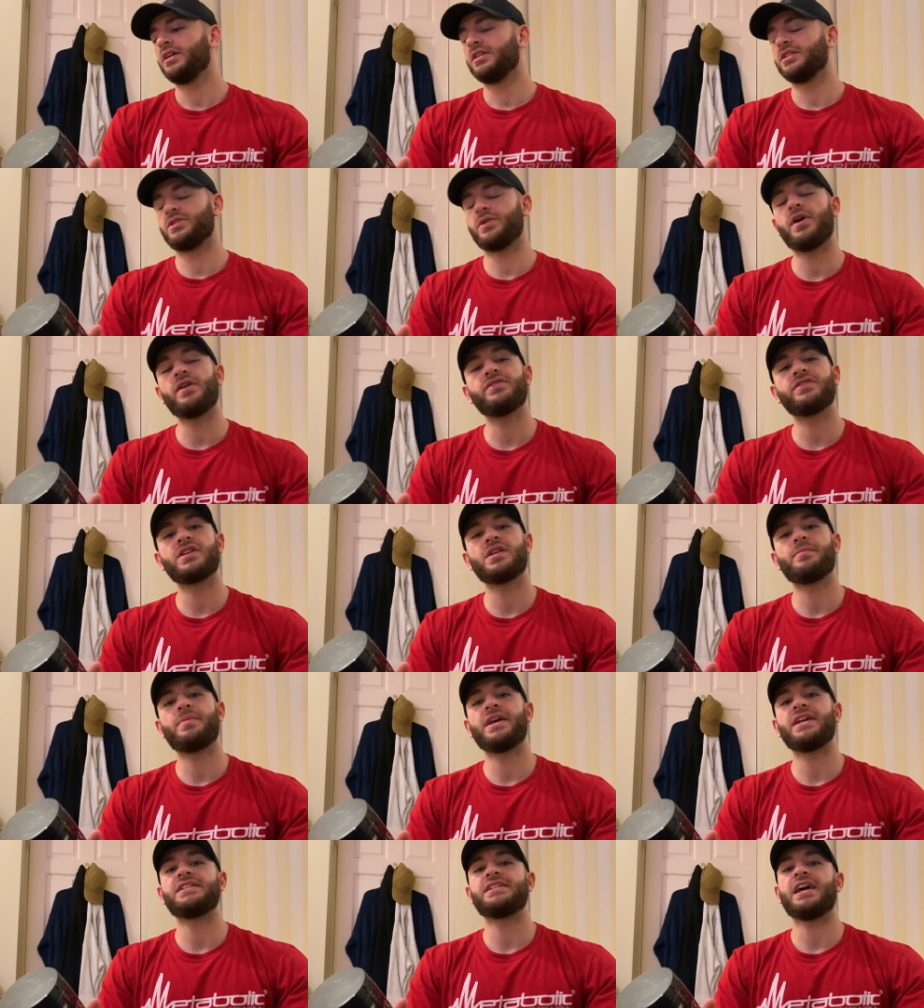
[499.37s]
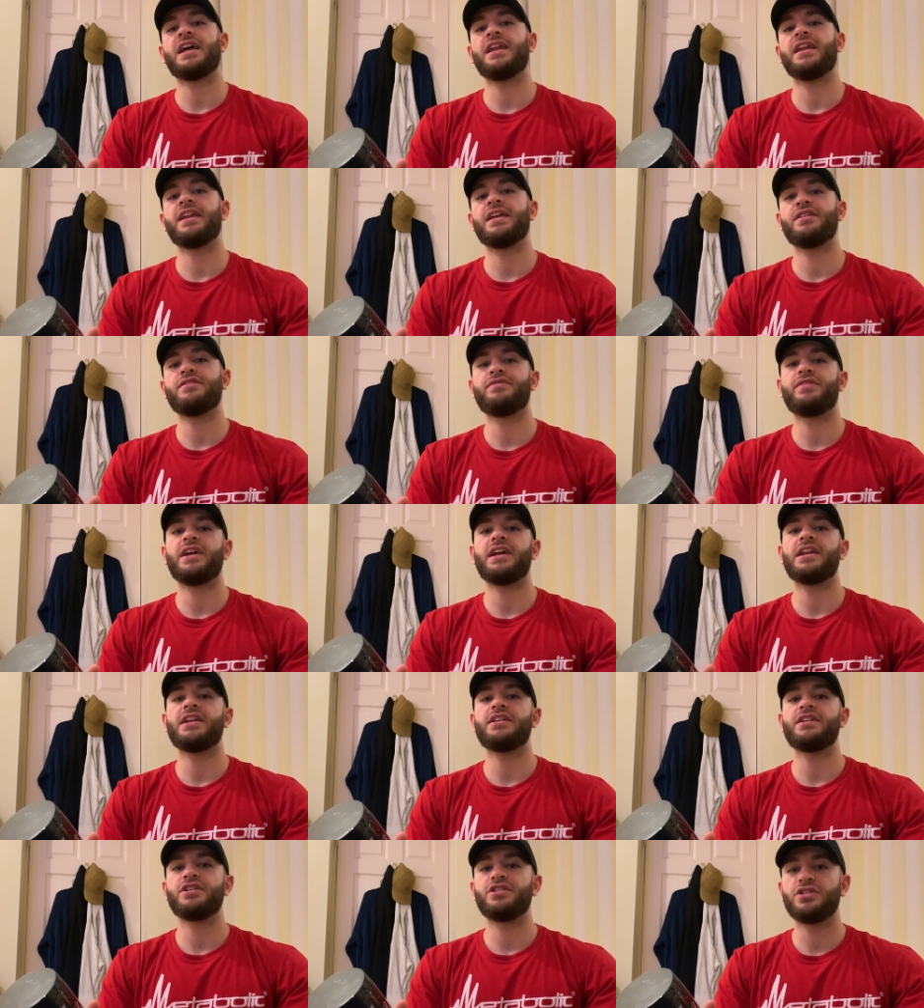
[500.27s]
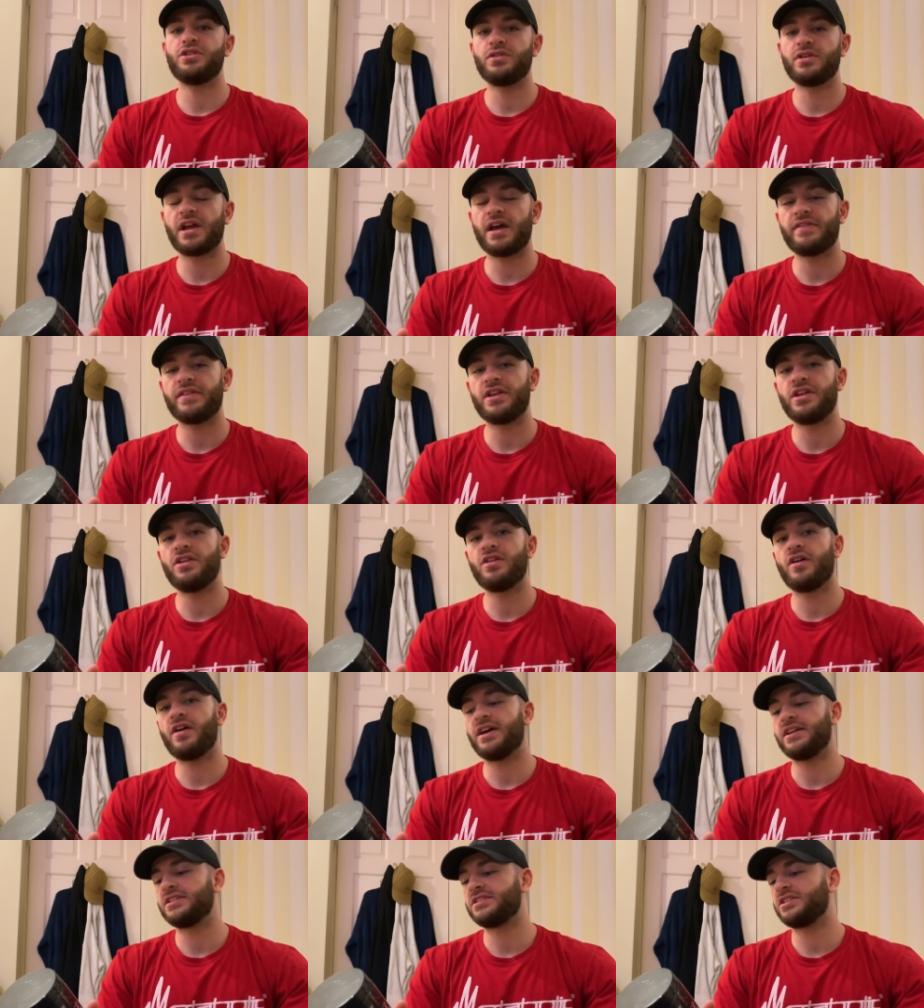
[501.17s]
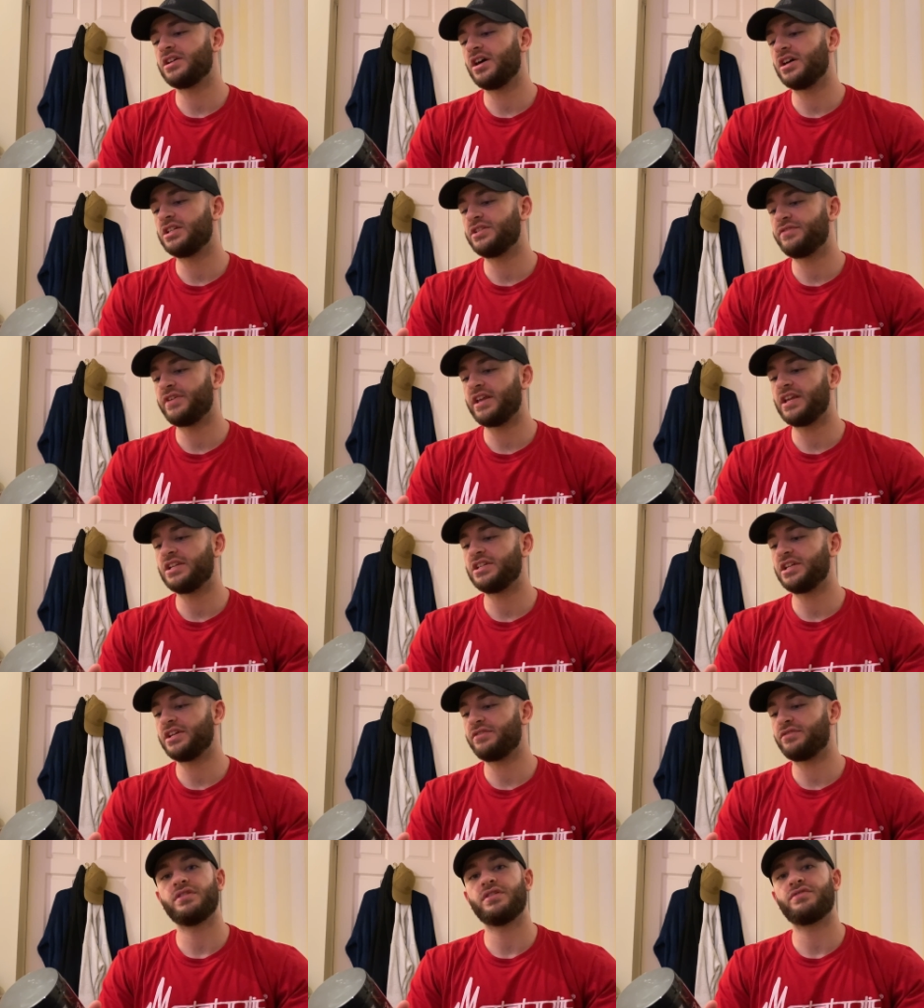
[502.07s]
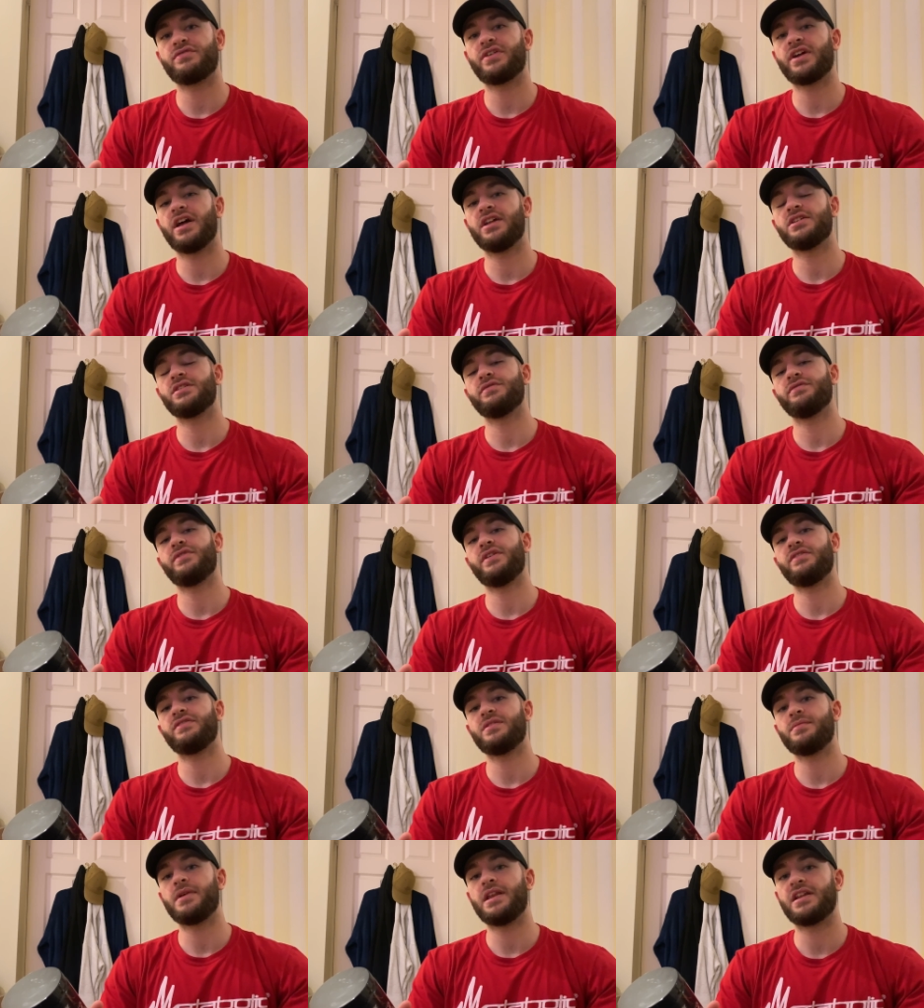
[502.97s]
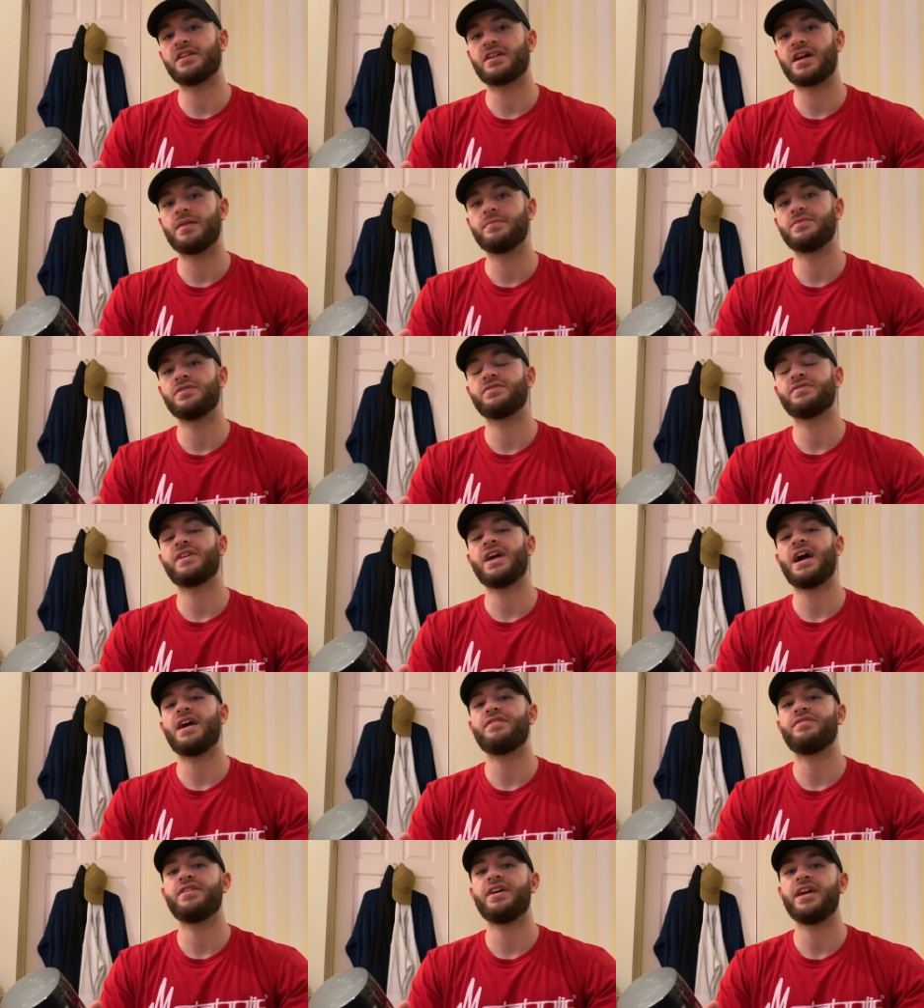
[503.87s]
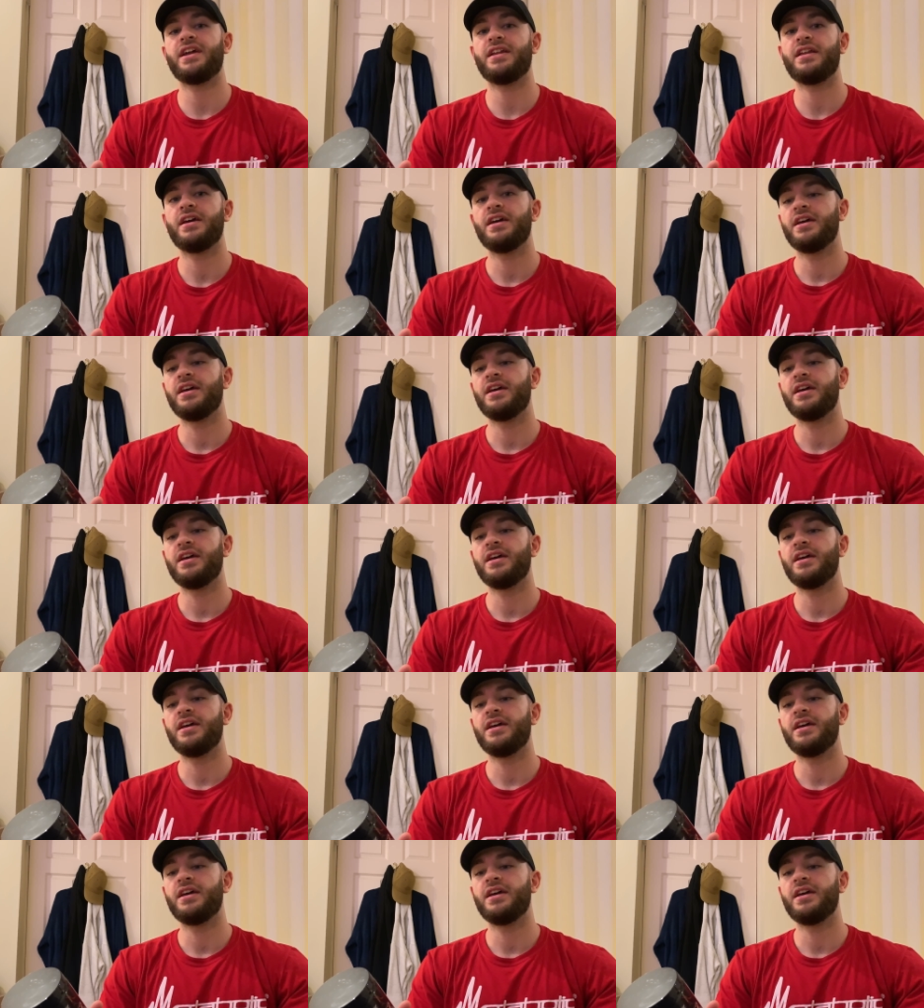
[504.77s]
So after the beta-alanine feeling, you do get the nice surge of energy from the 350 milligrams of caffeine,